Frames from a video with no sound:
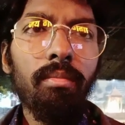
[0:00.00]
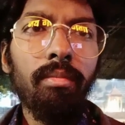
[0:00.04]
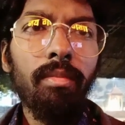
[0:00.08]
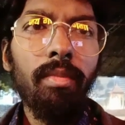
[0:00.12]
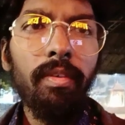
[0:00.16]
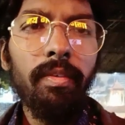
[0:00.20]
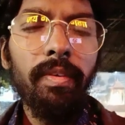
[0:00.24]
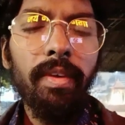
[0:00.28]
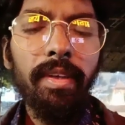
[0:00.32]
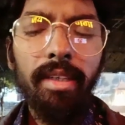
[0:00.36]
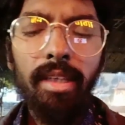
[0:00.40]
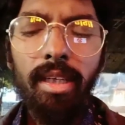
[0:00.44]

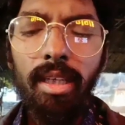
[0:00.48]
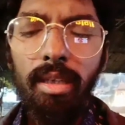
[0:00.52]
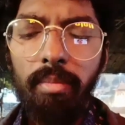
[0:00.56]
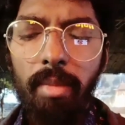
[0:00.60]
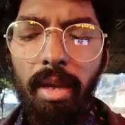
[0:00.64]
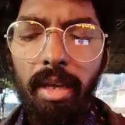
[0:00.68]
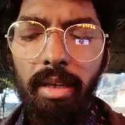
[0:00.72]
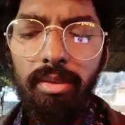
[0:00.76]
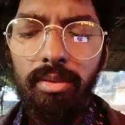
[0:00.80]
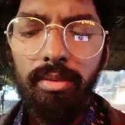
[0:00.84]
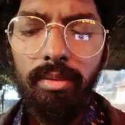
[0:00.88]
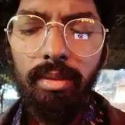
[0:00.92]
but we did
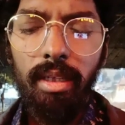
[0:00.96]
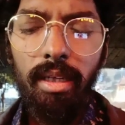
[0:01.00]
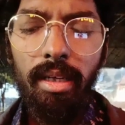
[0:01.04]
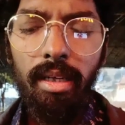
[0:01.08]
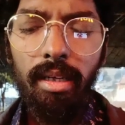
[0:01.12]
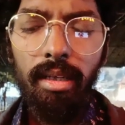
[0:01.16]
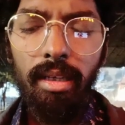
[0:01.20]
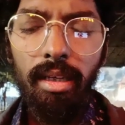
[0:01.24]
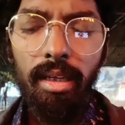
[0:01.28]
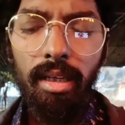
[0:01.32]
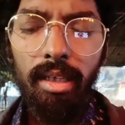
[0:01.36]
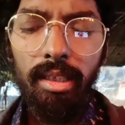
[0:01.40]
manage to
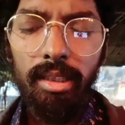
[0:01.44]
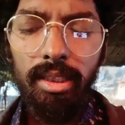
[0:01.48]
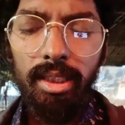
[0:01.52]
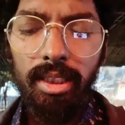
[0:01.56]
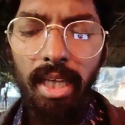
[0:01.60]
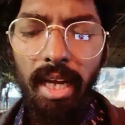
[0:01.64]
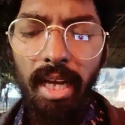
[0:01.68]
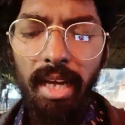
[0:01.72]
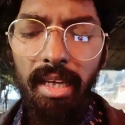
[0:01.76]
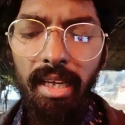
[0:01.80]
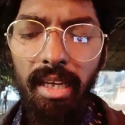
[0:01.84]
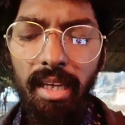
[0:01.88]
get a
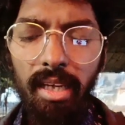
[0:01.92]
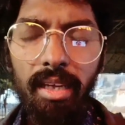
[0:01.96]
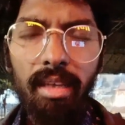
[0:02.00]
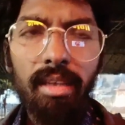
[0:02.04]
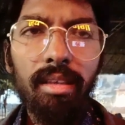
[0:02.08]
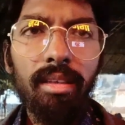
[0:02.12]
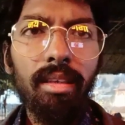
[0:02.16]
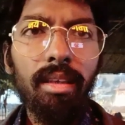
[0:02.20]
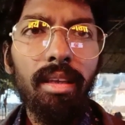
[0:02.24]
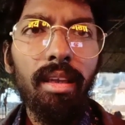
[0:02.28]
shiny.